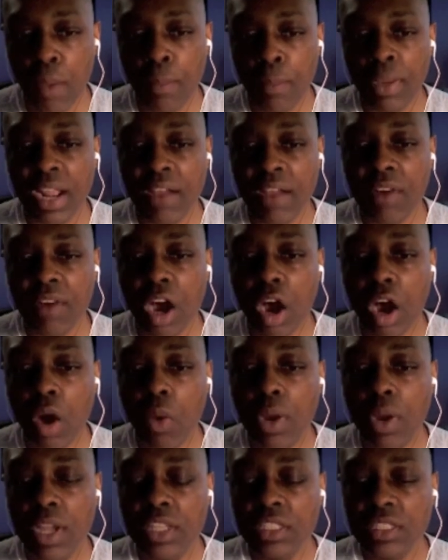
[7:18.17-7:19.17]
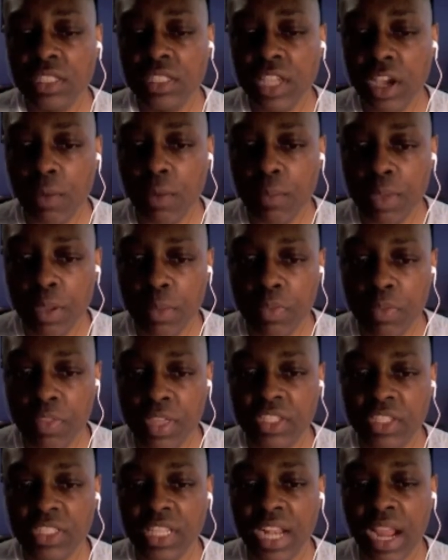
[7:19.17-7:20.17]
But I always tell people
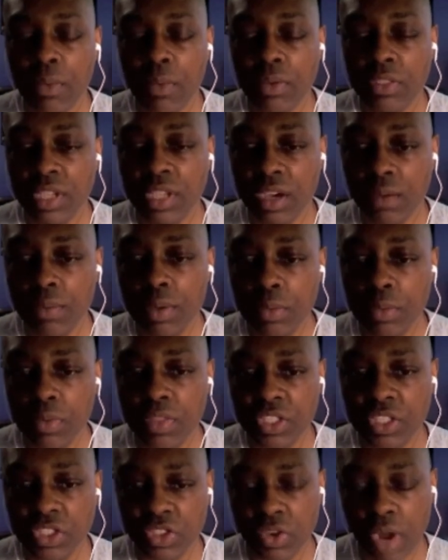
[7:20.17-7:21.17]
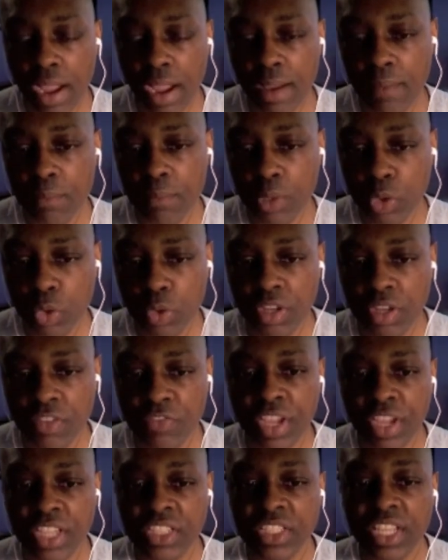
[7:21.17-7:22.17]
this, and I will tell people this so I'm blue in the
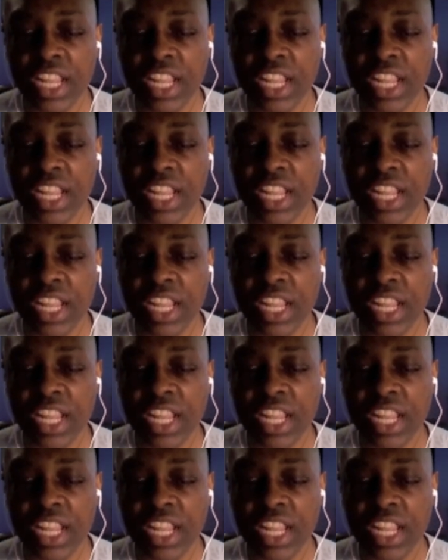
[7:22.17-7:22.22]
face,